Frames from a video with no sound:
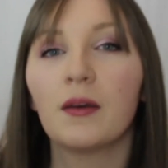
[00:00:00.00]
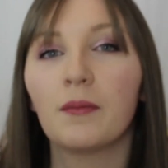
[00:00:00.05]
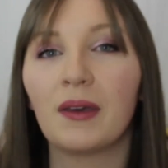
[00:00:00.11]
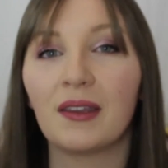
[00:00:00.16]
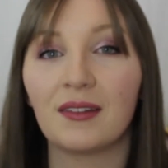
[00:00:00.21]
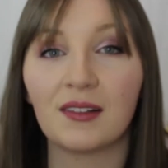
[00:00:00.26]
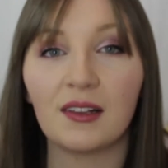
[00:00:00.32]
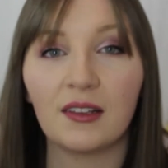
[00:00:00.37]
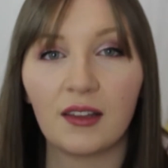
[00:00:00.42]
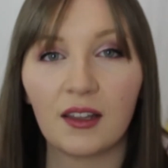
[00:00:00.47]

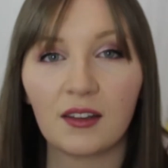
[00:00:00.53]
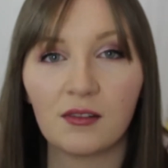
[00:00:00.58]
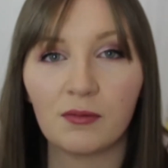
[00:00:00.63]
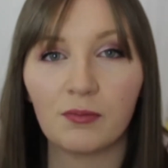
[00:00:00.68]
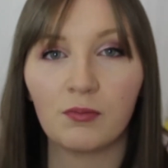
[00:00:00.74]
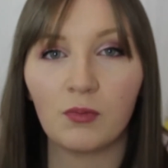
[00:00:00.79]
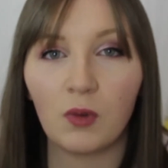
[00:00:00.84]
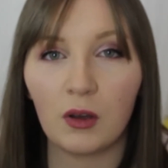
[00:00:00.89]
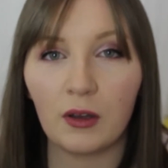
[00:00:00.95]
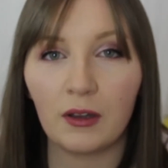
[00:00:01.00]
Basically, that's
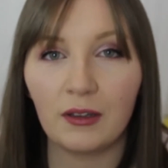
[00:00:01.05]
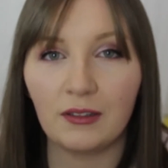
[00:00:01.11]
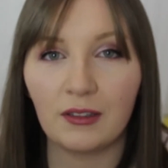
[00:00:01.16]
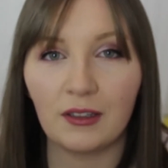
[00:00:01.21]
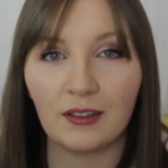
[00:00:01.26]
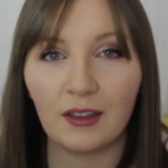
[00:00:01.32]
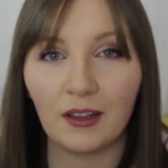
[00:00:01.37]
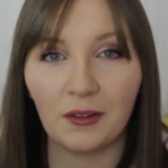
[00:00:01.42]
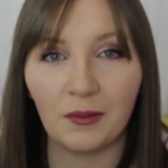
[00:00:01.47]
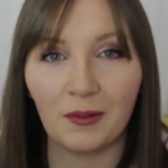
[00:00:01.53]
what I
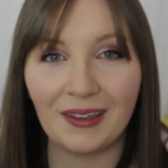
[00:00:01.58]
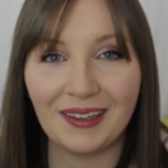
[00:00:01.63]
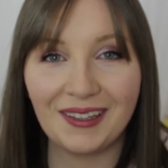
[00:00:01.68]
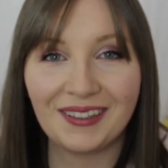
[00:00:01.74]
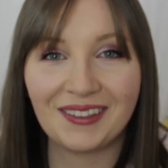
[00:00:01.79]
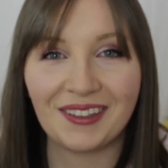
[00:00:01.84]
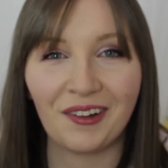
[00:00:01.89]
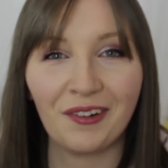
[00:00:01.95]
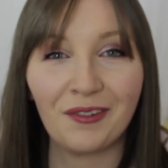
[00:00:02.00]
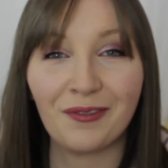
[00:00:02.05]
did anyway,
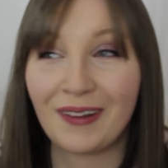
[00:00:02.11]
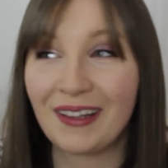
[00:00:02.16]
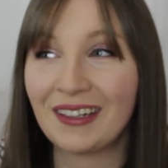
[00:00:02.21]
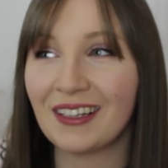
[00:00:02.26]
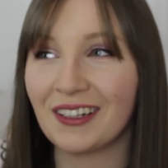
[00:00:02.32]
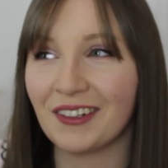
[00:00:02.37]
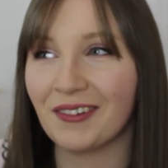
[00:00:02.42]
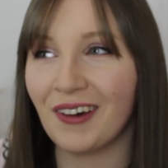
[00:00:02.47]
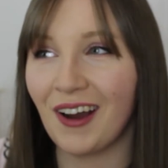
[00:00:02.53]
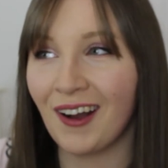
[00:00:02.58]
so if I
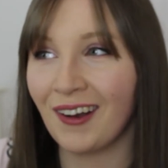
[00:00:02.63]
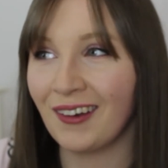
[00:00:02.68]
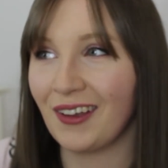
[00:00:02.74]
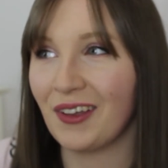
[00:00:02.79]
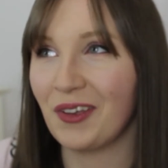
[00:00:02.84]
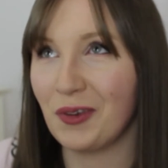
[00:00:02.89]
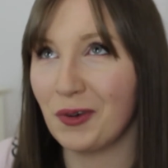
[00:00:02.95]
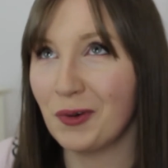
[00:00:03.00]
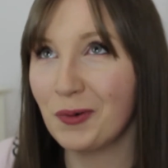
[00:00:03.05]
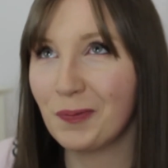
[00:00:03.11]
did it wrong,
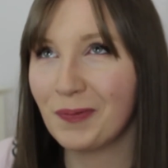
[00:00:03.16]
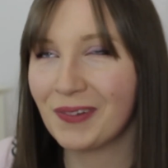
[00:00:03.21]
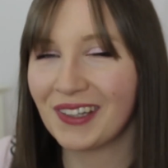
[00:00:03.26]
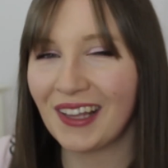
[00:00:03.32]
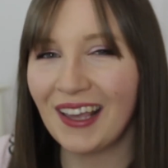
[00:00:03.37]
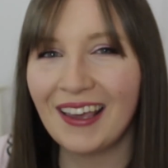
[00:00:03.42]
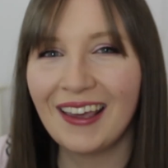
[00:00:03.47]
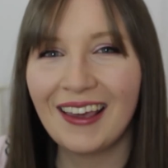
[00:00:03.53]
oops.